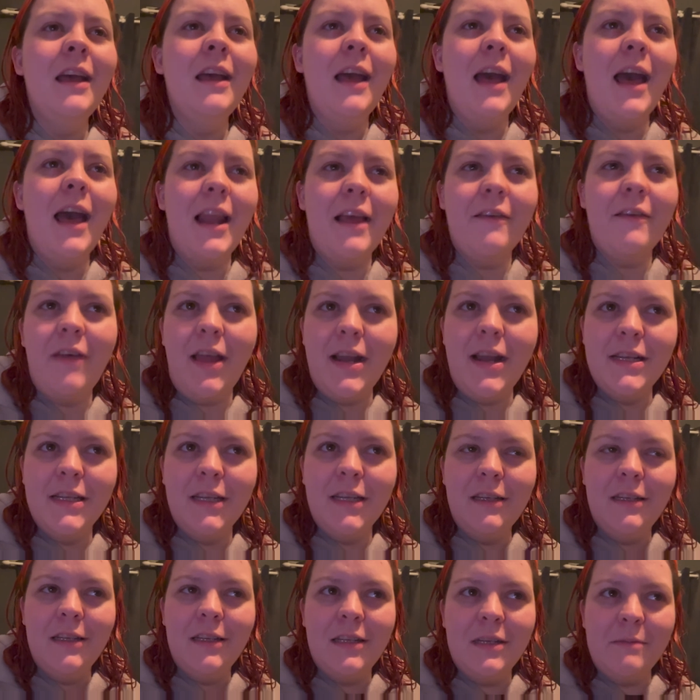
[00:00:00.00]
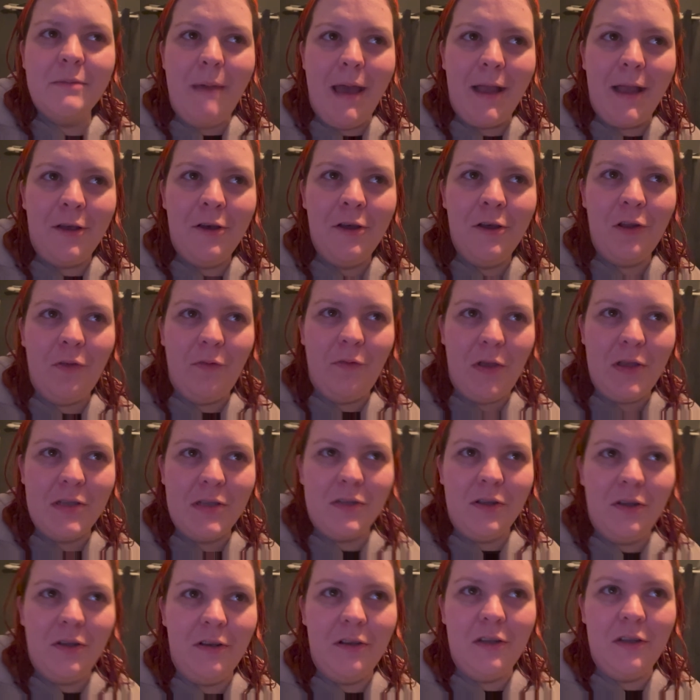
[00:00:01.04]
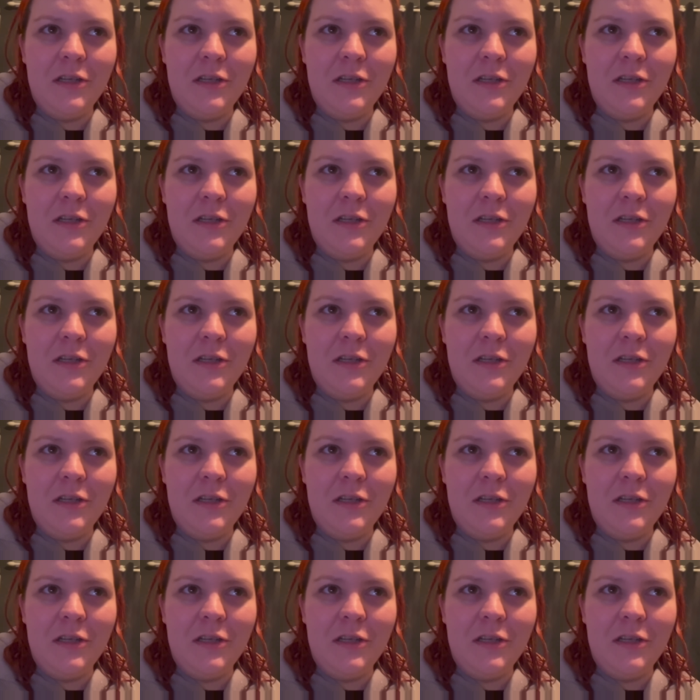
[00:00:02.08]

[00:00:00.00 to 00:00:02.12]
and I vented to Meg on a voice note,